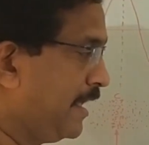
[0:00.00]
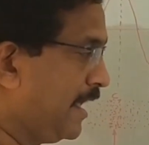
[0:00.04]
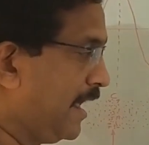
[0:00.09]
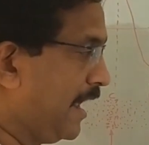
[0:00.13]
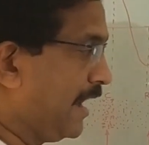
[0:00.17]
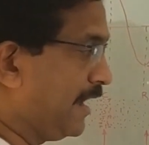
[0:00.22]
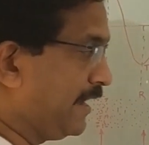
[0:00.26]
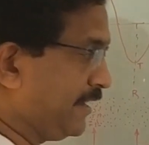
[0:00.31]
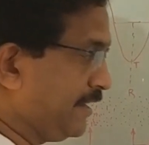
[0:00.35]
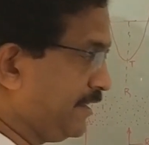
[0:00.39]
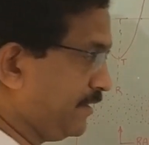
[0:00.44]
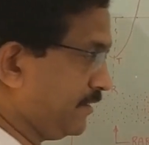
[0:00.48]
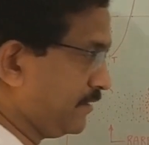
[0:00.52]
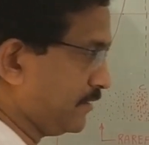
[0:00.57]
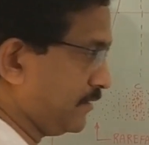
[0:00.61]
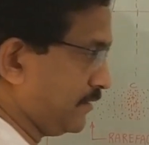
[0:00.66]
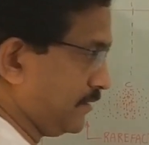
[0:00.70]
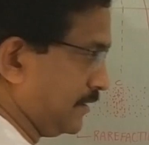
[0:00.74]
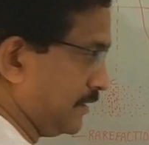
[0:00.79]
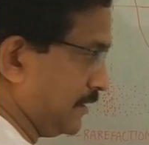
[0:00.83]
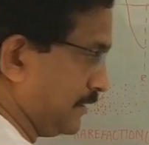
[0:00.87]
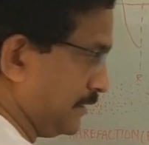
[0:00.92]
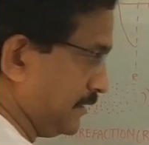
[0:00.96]
And
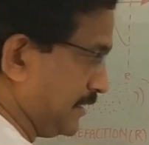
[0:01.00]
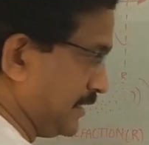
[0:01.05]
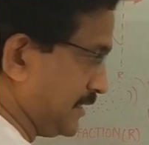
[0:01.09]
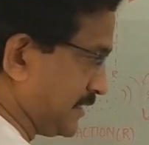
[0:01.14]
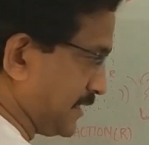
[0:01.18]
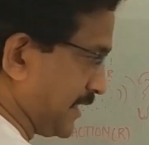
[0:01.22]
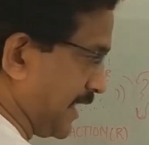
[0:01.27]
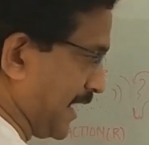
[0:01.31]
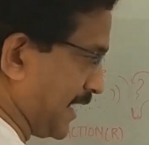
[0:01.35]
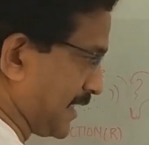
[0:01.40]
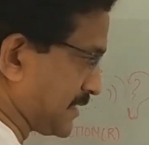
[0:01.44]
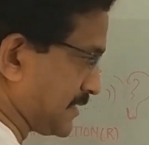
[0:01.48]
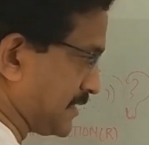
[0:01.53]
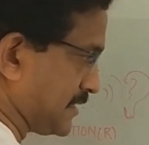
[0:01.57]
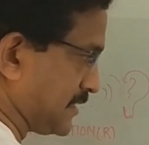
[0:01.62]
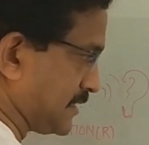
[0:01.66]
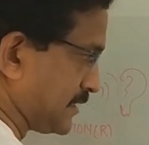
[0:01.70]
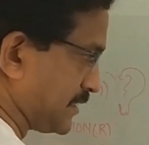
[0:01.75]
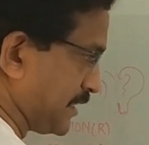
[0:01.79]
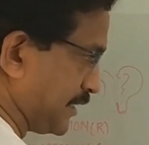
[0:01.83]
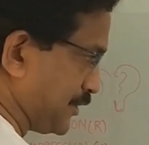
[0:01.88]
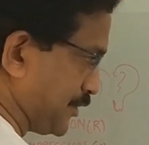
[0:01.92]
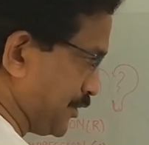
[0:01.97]
here, this axis
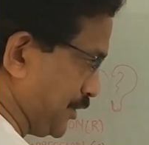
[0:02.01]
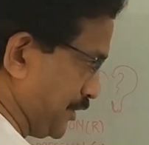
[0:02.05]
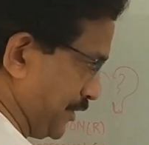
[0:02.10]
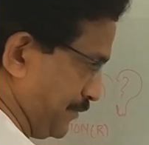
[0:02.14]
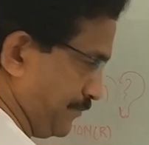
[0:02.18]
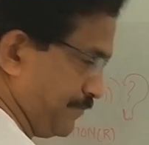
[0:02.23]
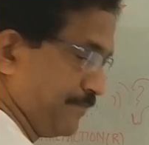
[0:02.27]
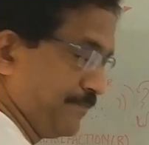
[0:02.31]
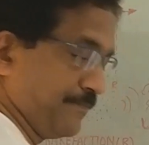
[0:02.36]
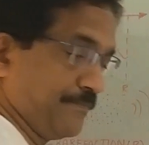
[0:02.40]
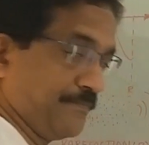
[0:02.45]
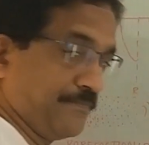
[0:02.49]
is a T.